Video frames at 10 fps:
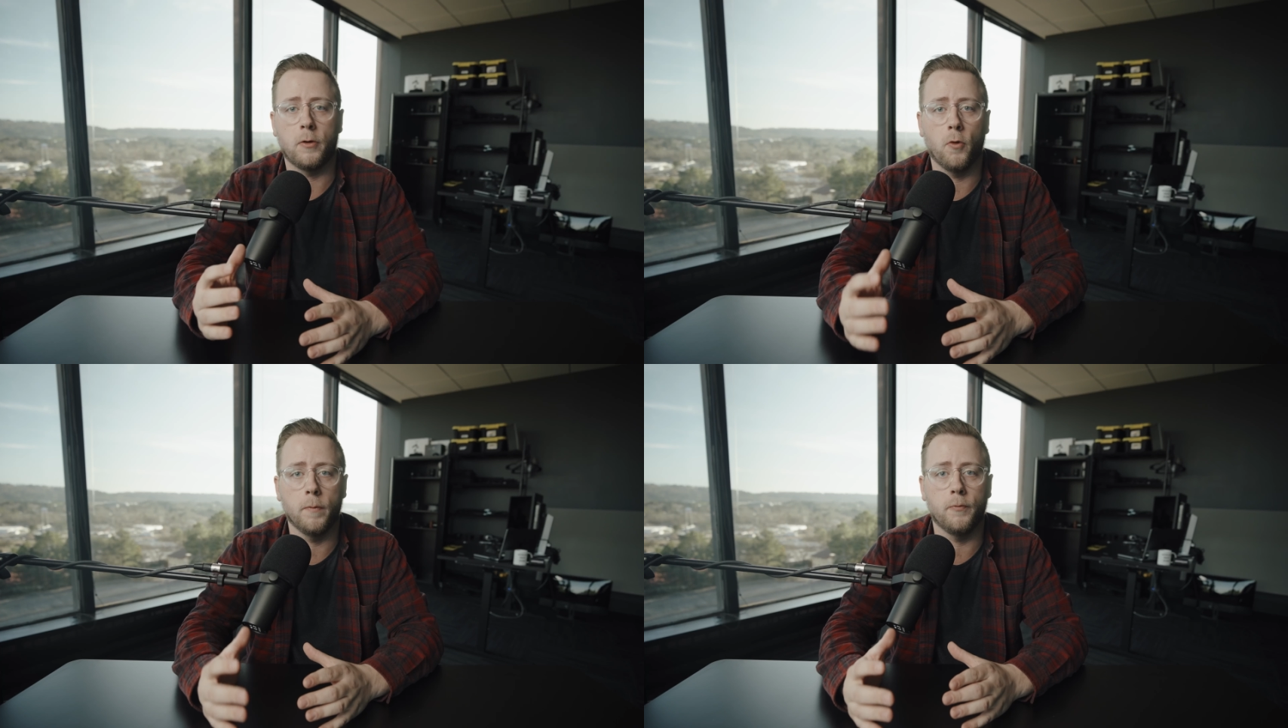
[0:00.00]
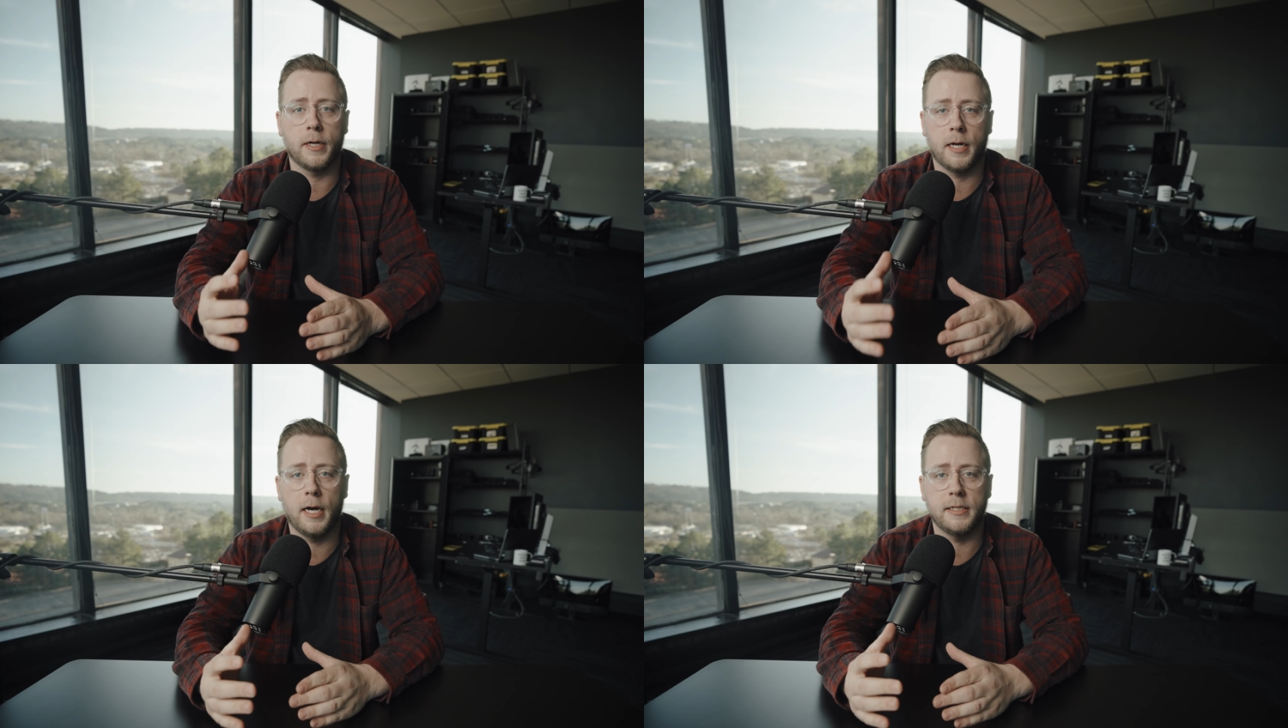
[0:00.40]

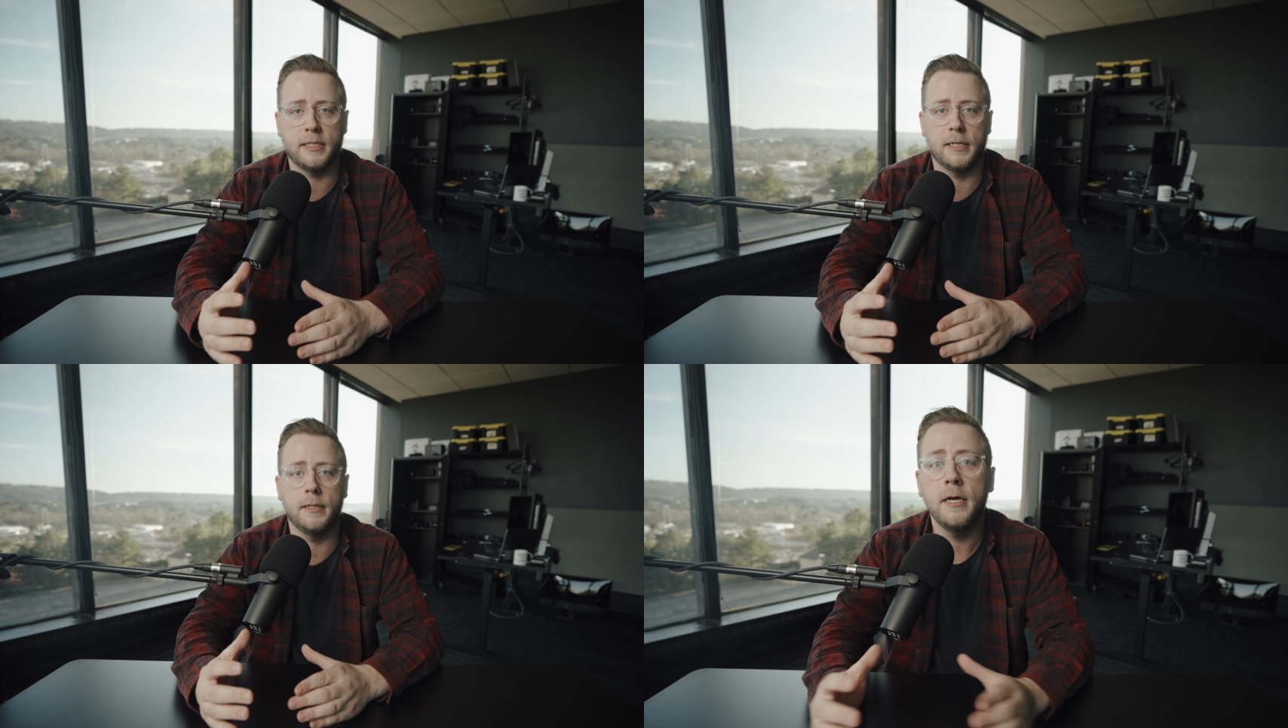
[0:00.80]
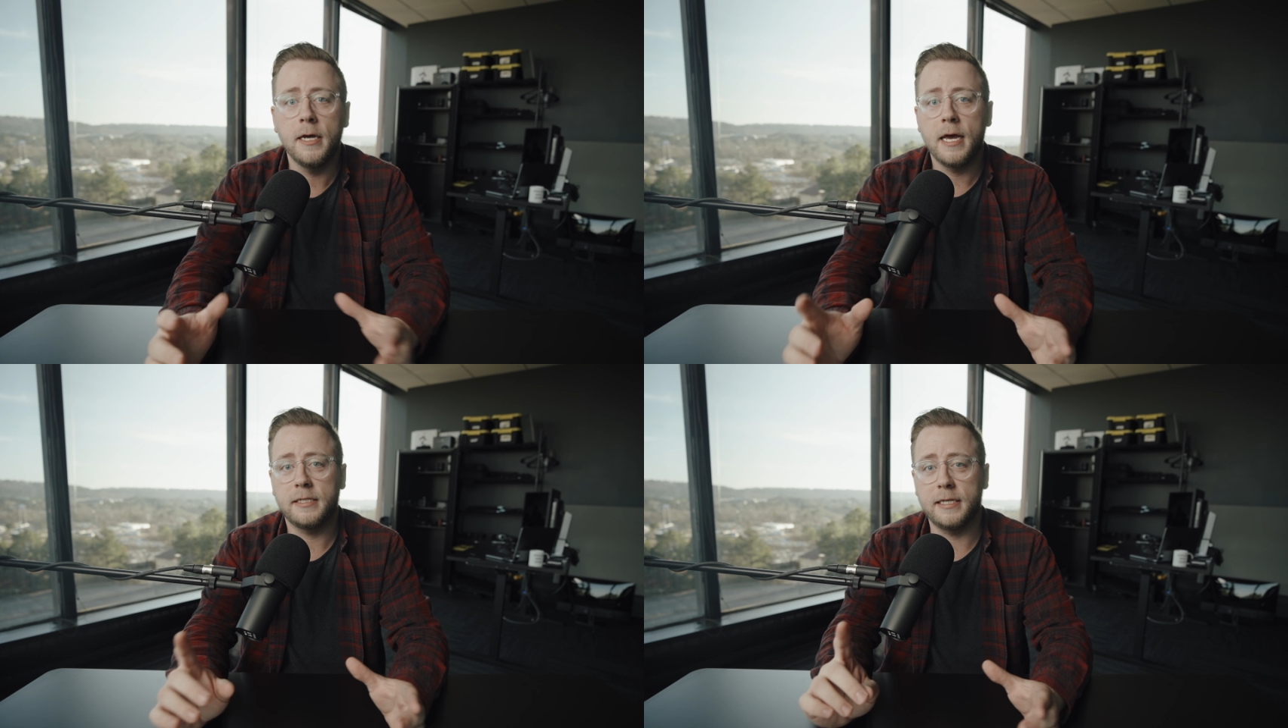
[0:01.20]
corporate content.
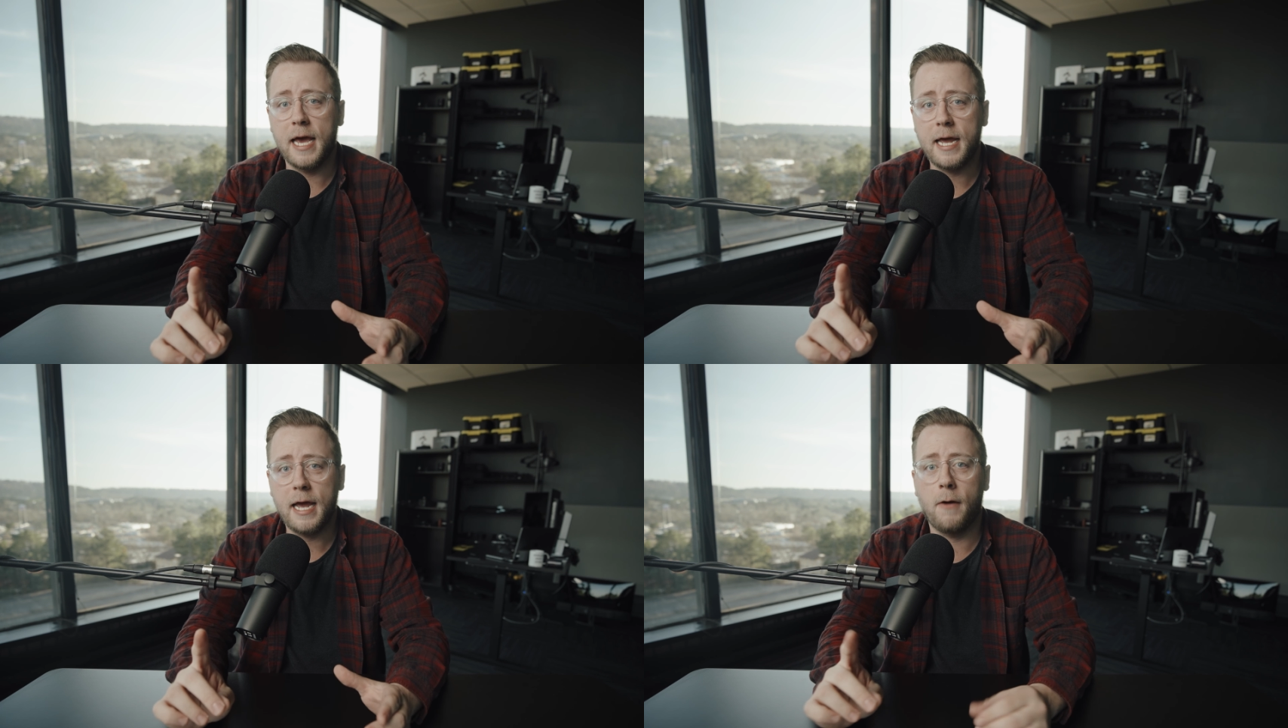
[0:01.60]
Today,